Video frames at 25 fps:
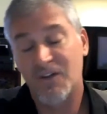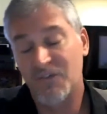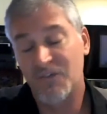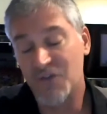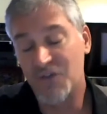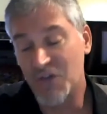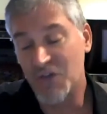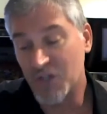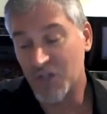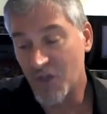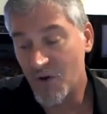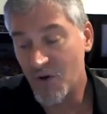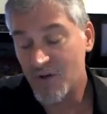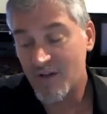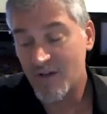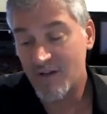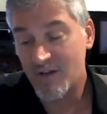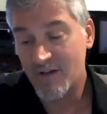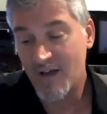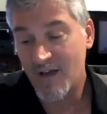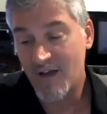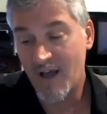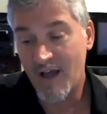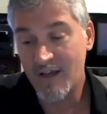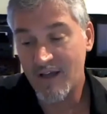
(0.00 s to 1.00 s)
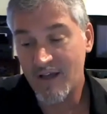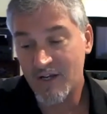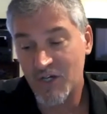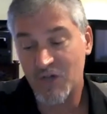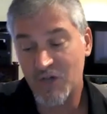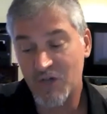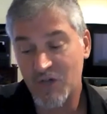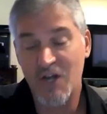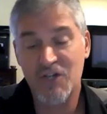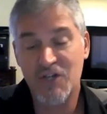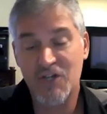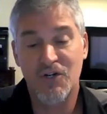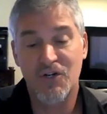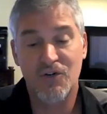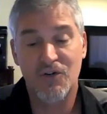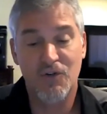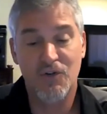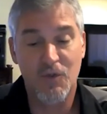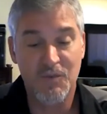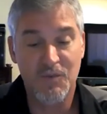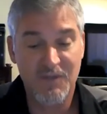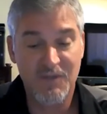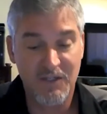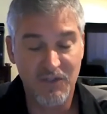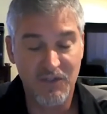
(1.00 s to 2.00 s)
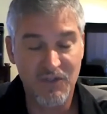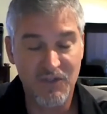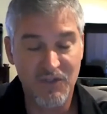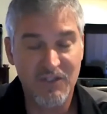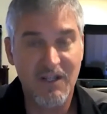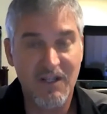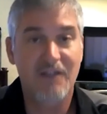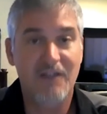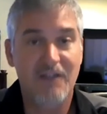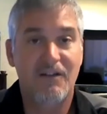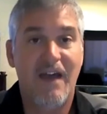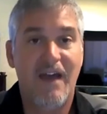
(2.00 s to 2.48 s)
if you go to integration groups and you stay